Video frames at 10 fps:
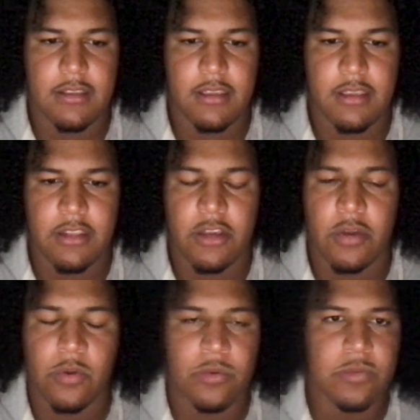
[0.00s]
you
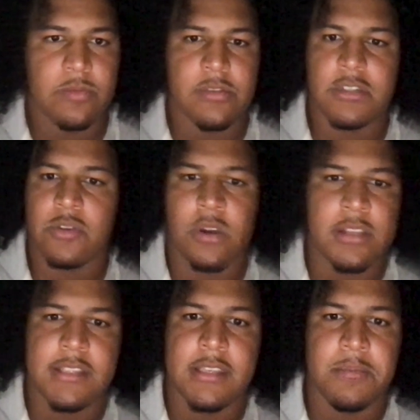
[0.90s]
know, short
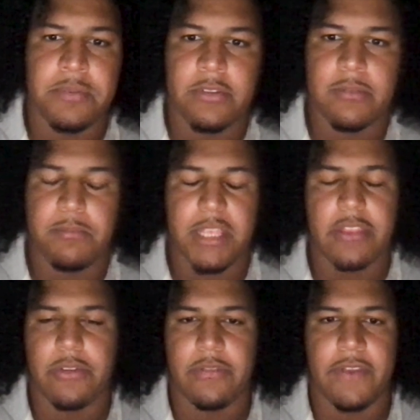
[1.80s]
and simple,
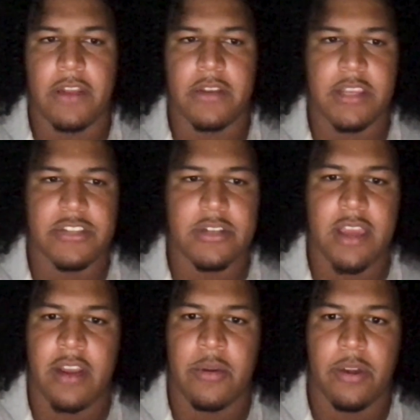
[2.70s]

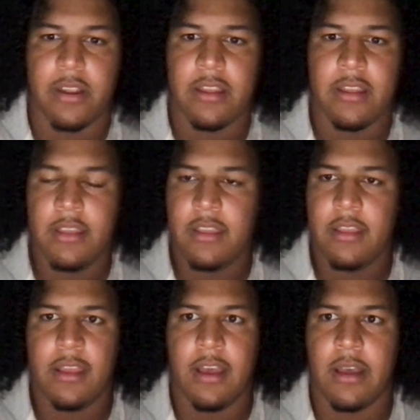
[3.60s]
b3foundation.org.
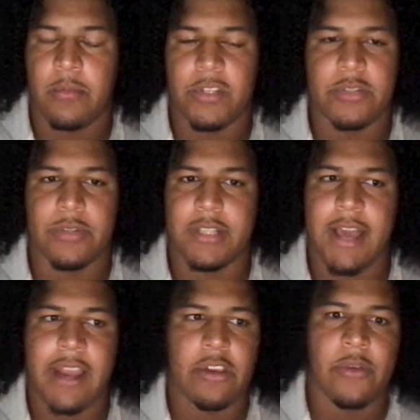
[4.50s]
Um, we do a
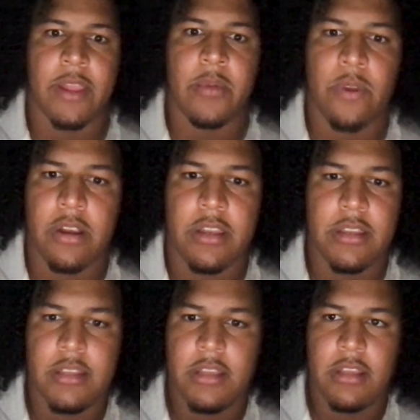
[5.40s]
lot of great
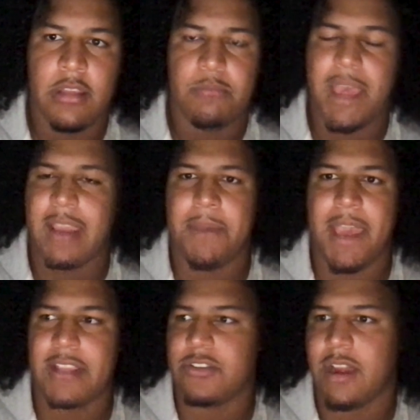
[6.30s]
work
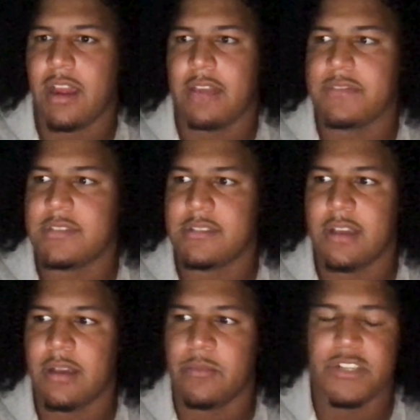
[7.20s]
backpack drives.
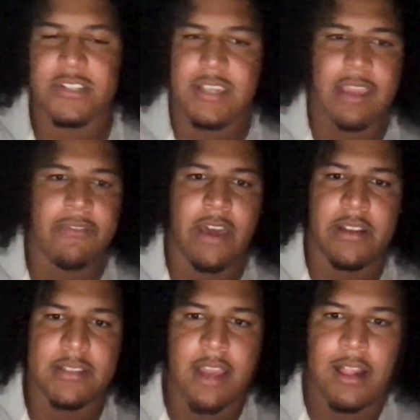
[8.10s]
Um, we just gave
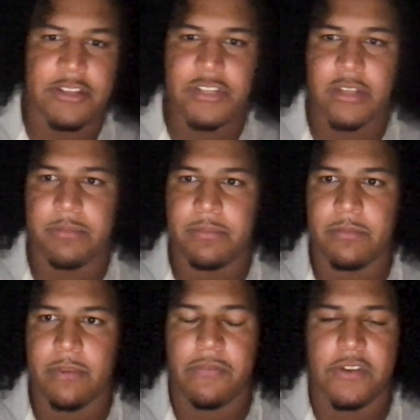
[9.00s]
out a scholarship,
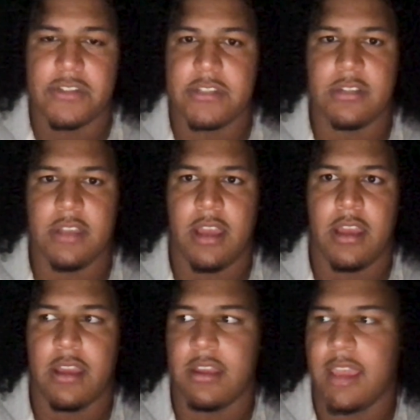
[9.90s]
our first
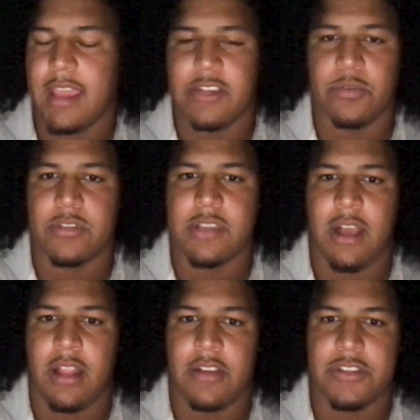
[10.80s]
uh, annual
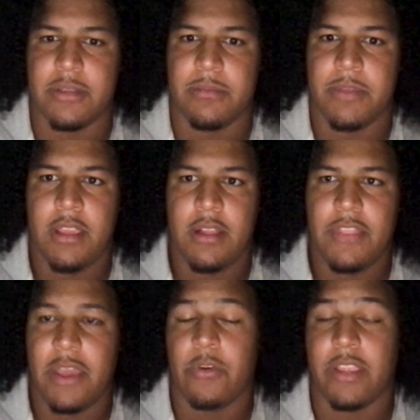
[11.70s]
scholarship
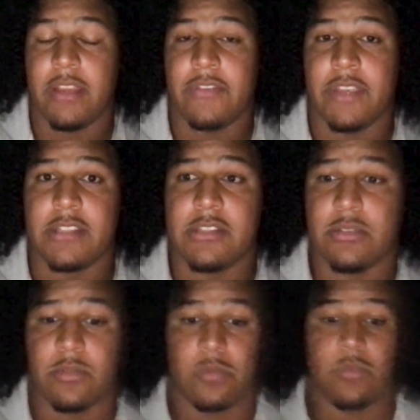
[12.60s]
that we're giving
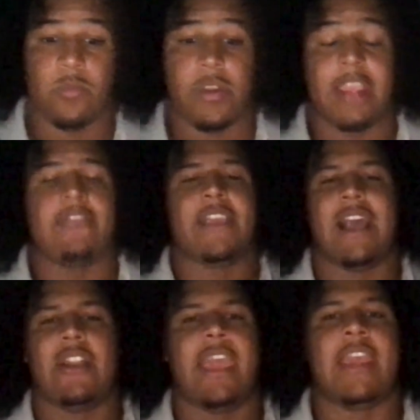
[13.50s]
to, we're giving
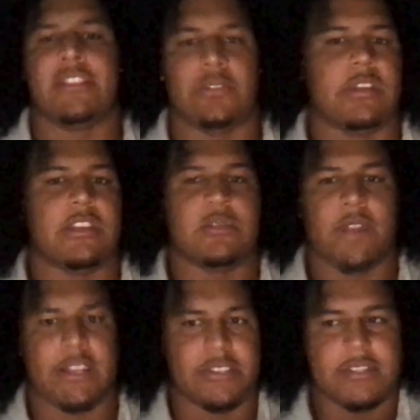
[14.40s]
out annually, is
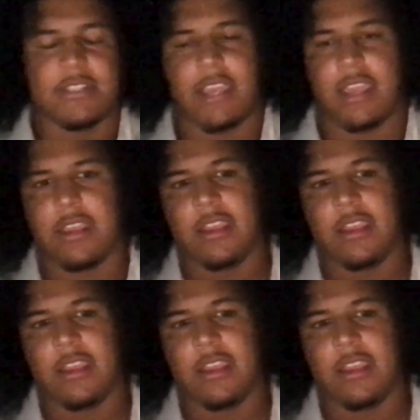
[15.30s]
what I should say.